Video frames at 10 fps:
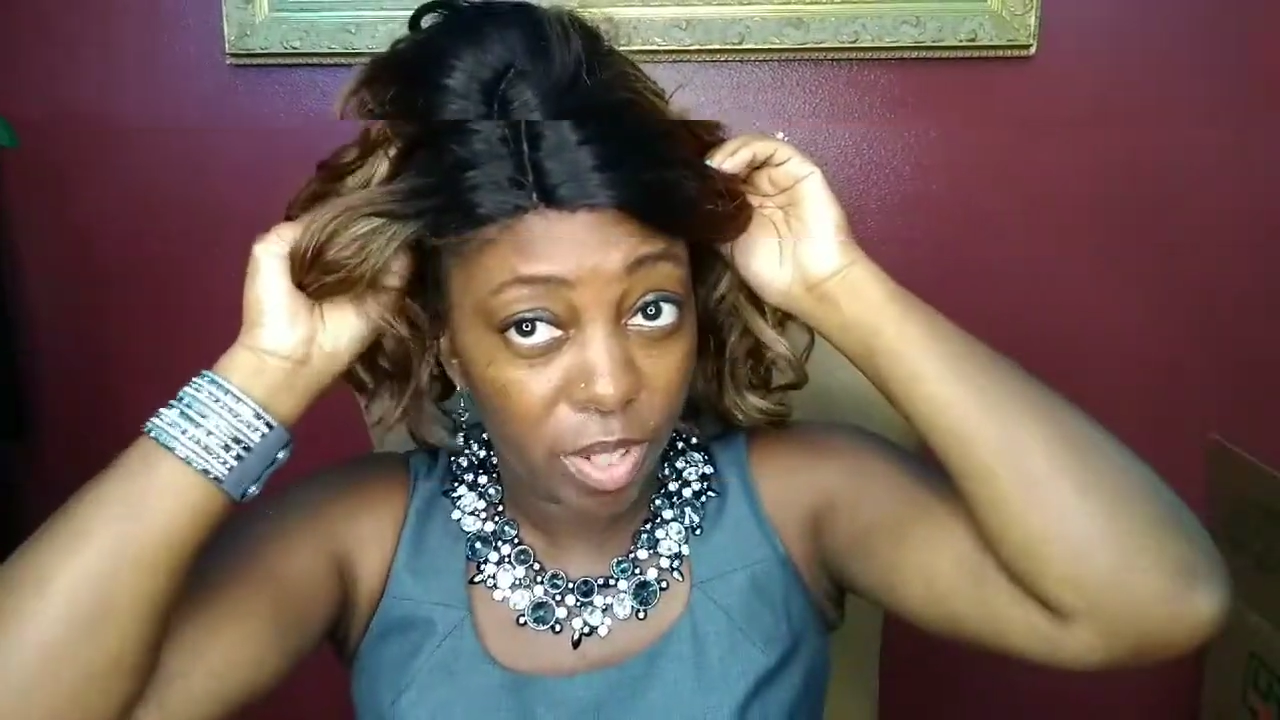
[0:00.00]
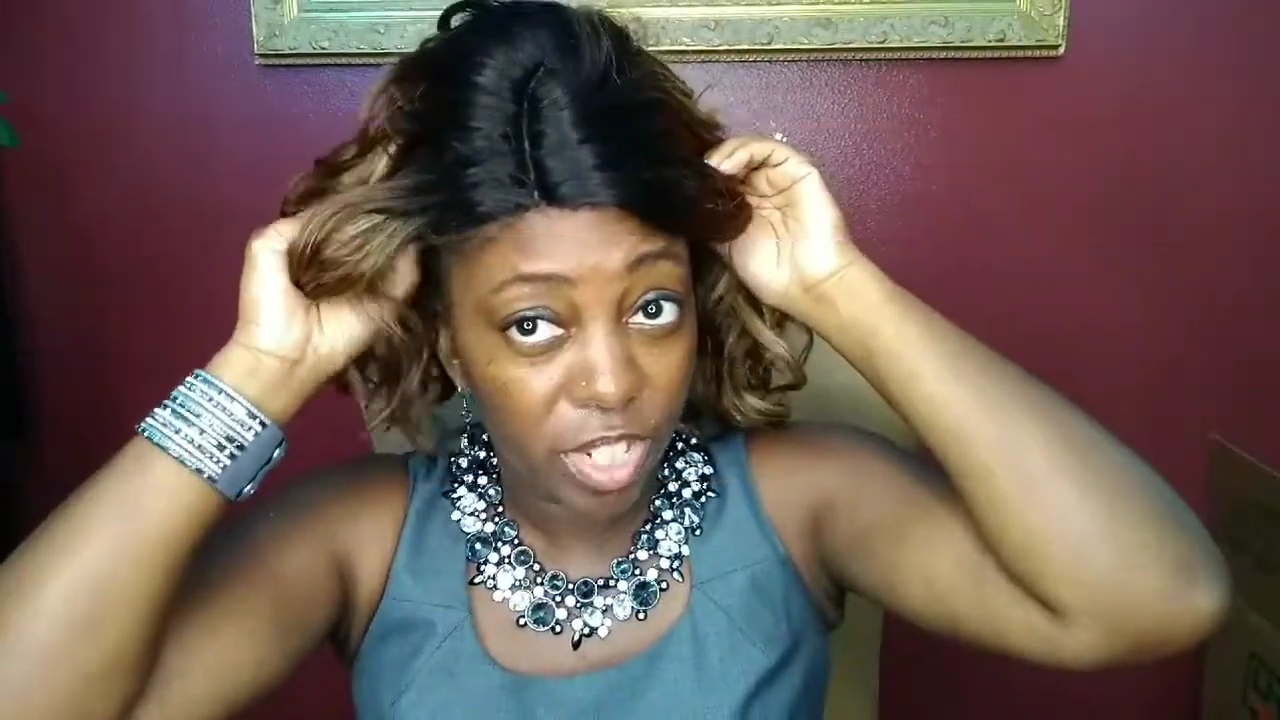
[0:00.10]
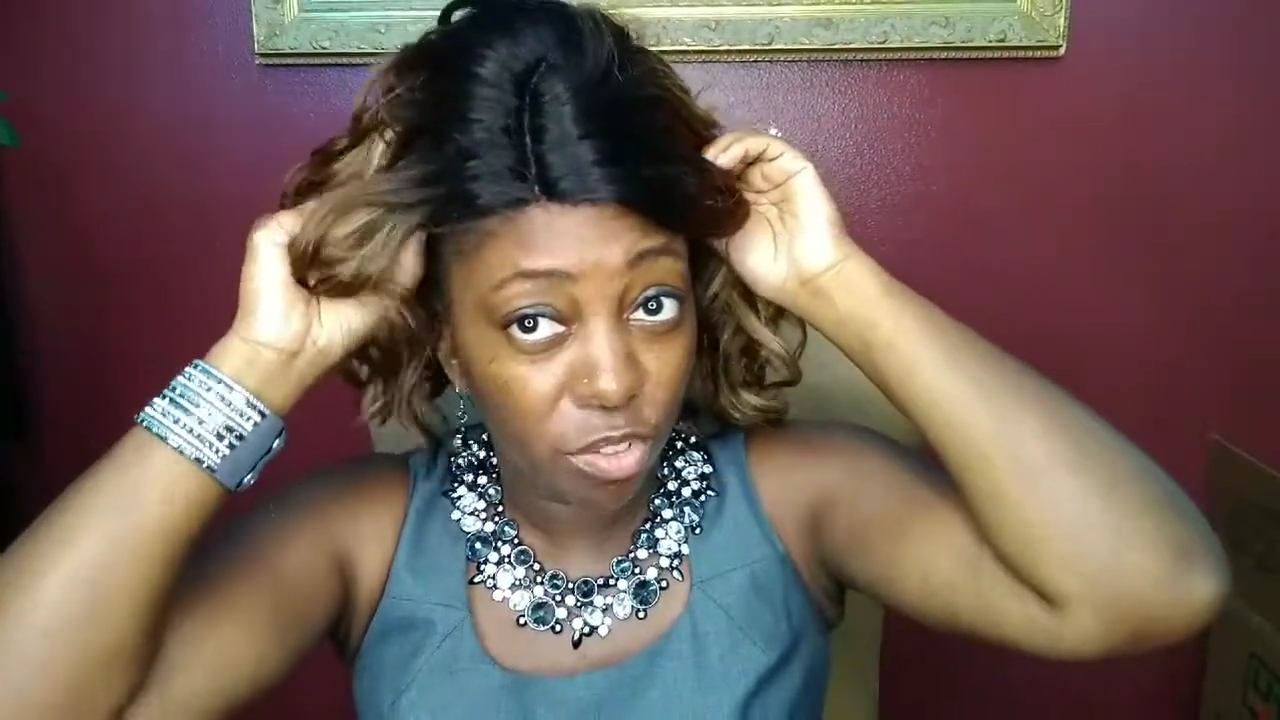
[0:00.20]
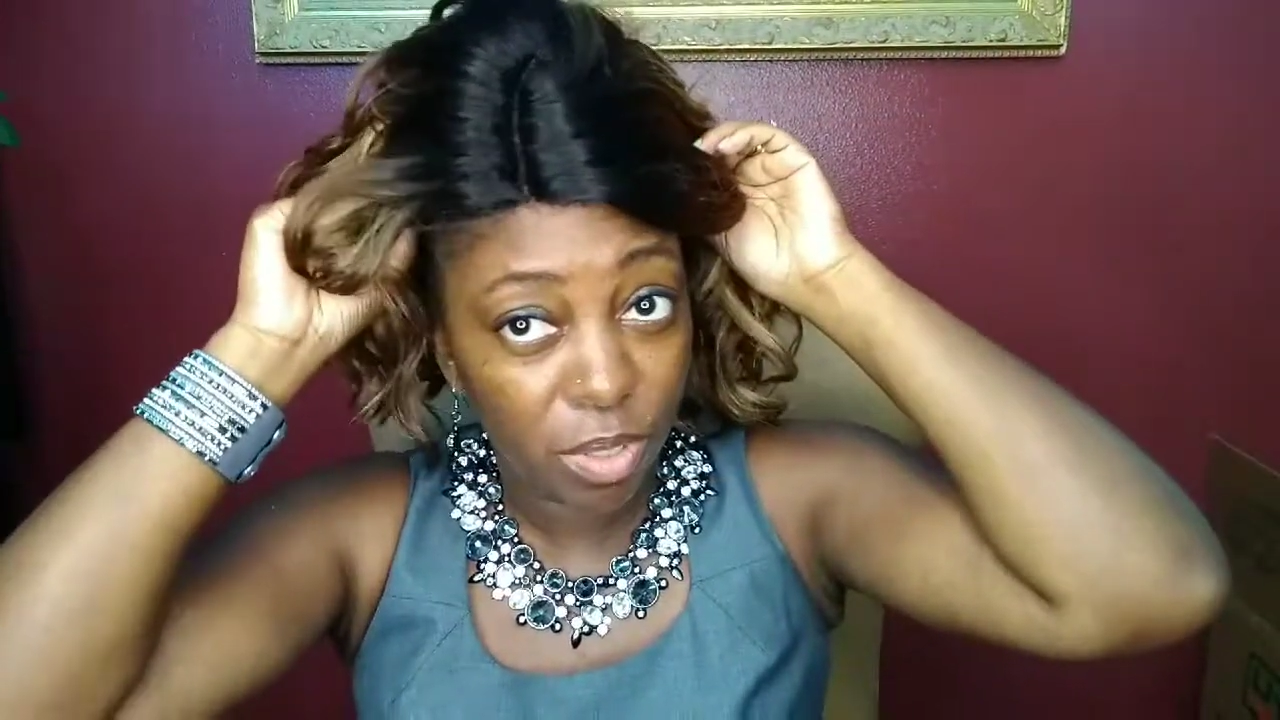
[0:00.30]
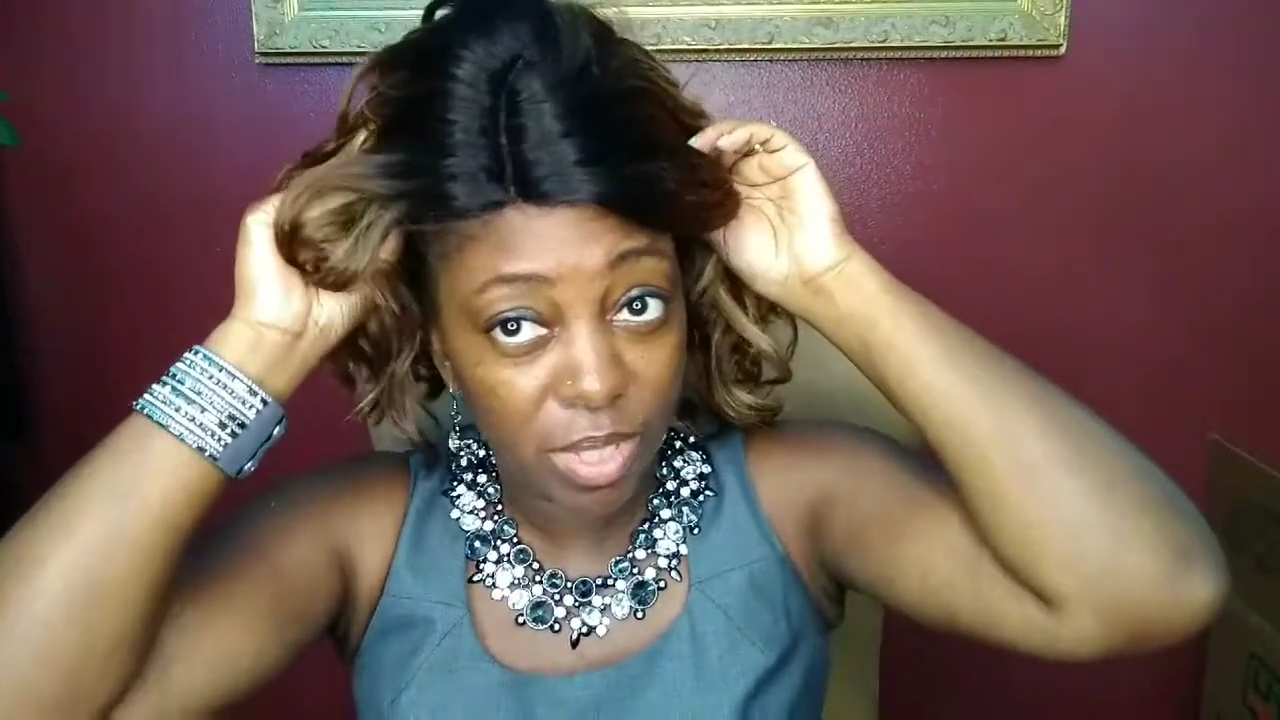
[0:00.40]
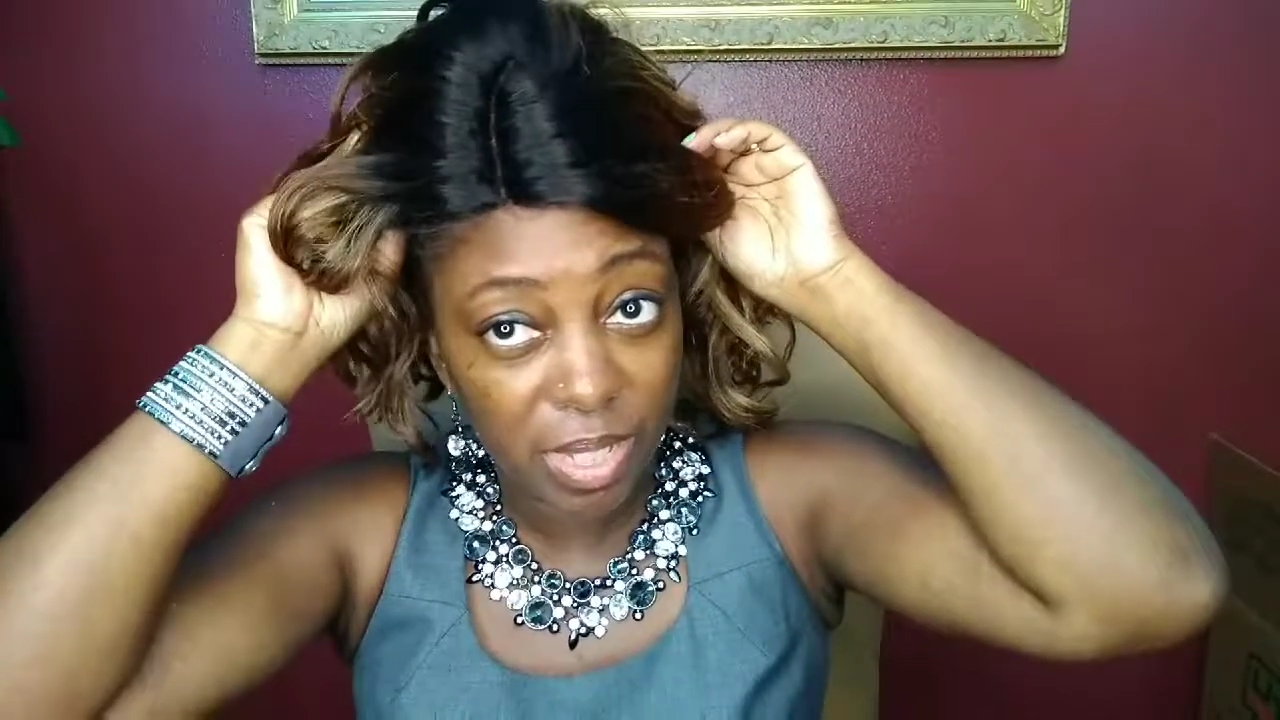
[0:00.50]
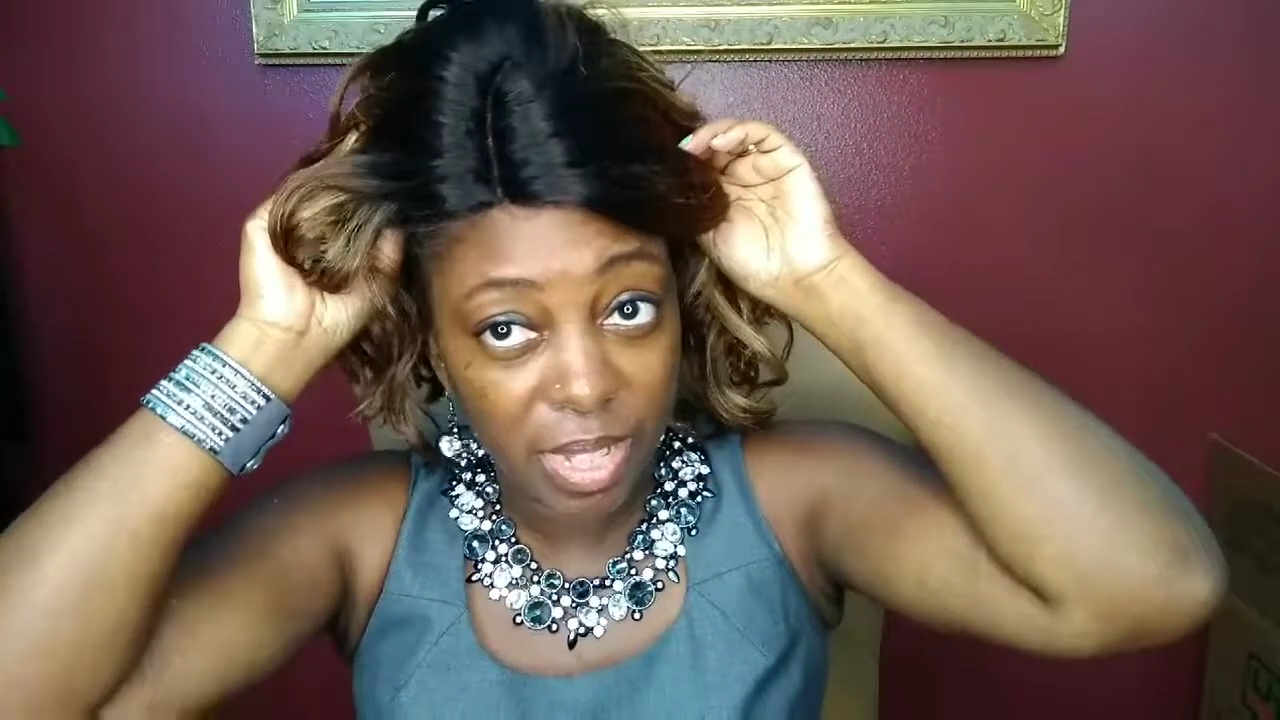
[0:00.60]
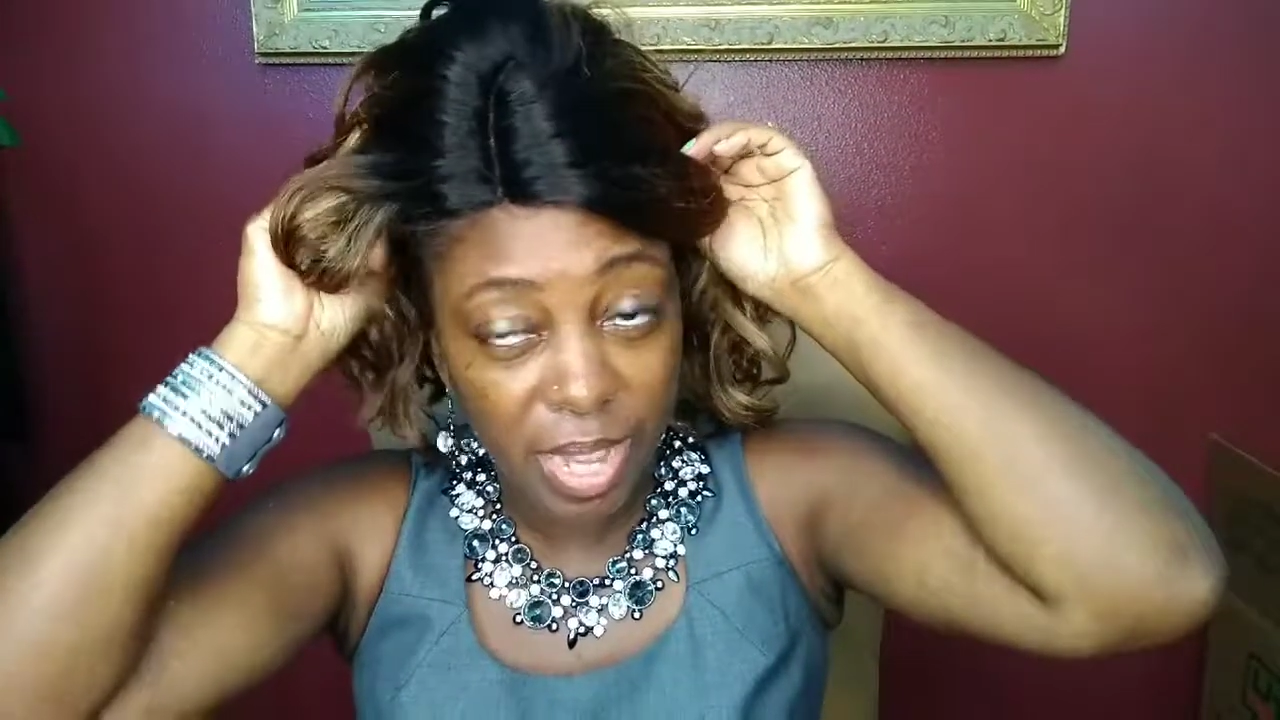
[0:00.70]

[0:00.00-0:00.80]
As you can see,